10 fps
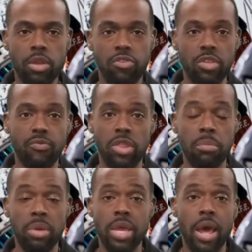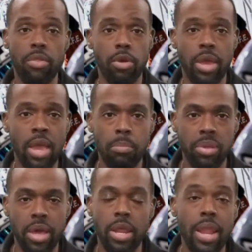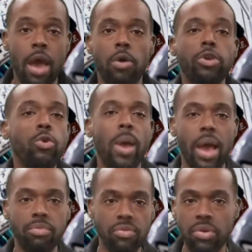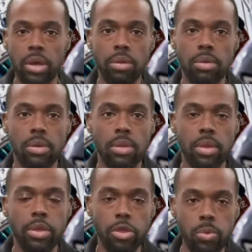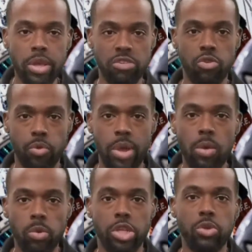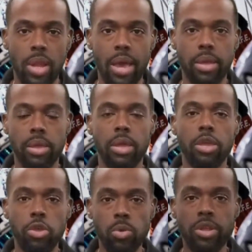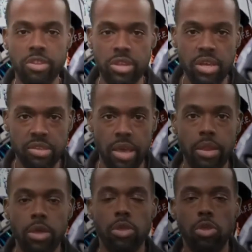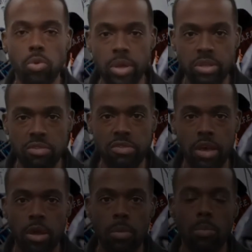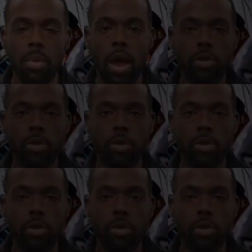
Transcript: for them to get out of their game plan, and now you have the fun. You get to create what you like. You get to dictate. You get to set up how